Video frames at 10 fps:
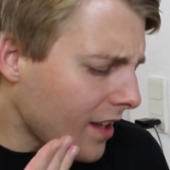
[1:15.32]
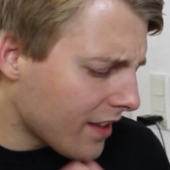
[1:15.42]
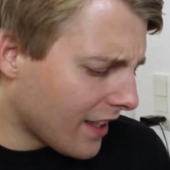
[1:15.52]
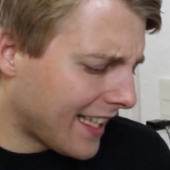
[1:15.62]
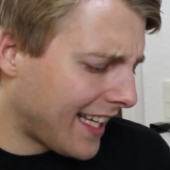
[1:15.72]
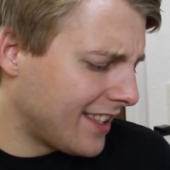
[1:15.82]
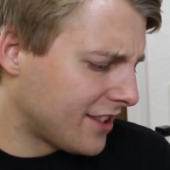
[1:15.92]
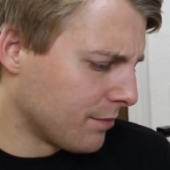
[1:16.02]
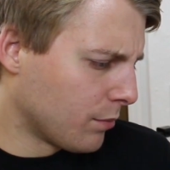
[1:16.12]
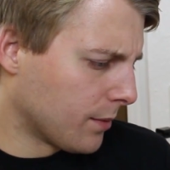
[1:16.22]
that they
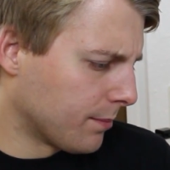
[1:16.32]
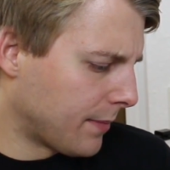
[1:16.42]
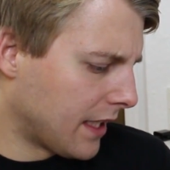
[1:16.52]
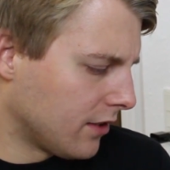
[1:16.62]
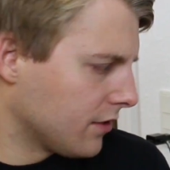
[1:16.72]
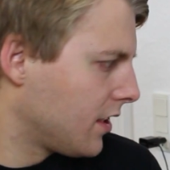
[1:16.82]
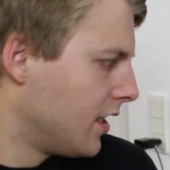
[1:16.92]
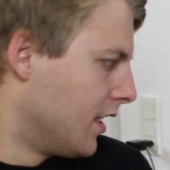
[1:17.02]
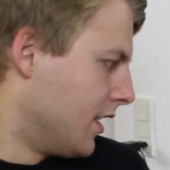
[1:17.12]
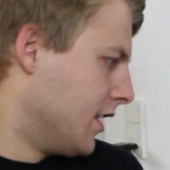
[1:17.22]
aged in bourbon barrels.
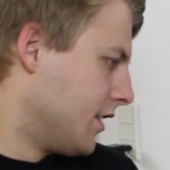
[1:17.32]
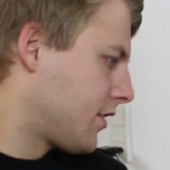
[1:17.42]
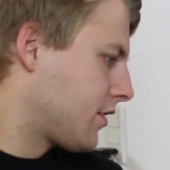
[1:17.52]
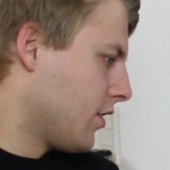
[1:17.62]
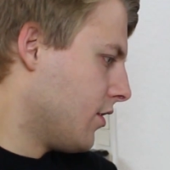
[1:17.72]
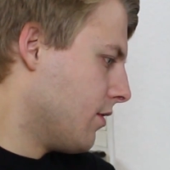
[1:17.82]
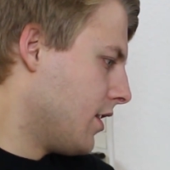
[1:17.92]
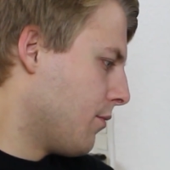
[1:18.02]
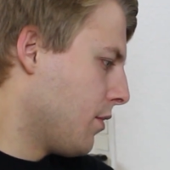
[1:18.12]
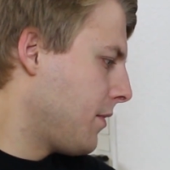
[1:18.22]
So
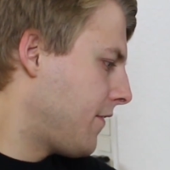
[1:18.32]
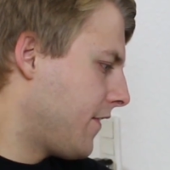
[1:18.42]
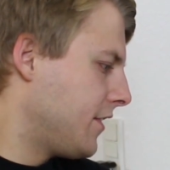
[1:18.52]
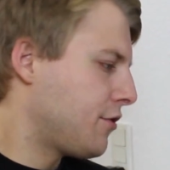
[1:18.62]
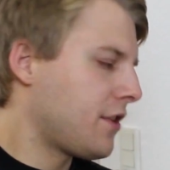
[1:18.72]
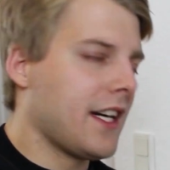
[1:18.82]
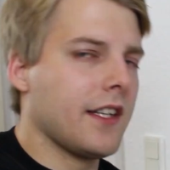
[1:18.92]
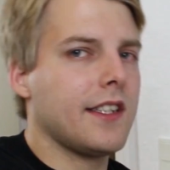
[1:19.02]
uh, will be fun to try.